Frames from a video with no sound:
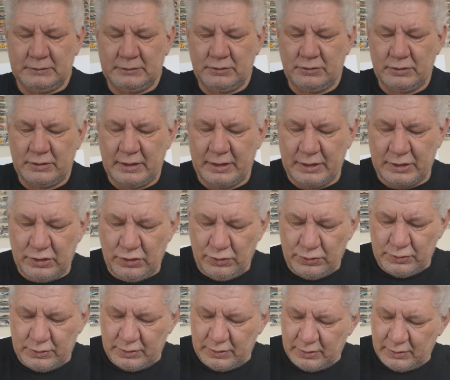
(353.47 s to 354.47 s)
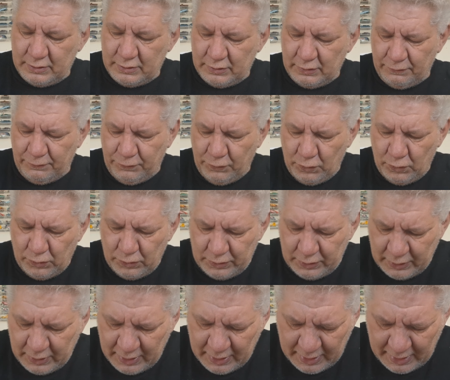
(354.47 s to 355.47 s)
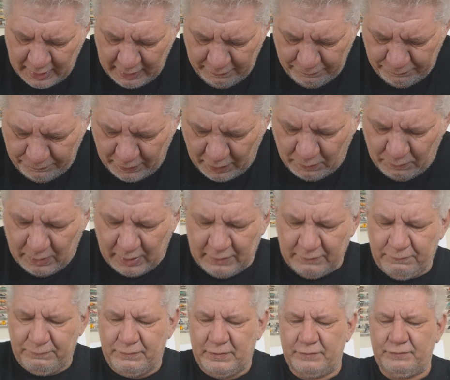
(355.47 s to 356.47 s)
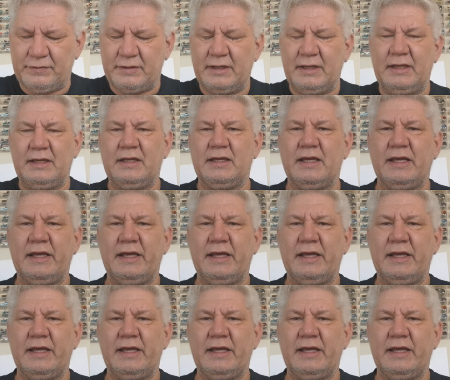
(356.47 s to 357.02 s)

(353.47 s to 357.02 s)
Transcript: or another Ute, the Ford F-150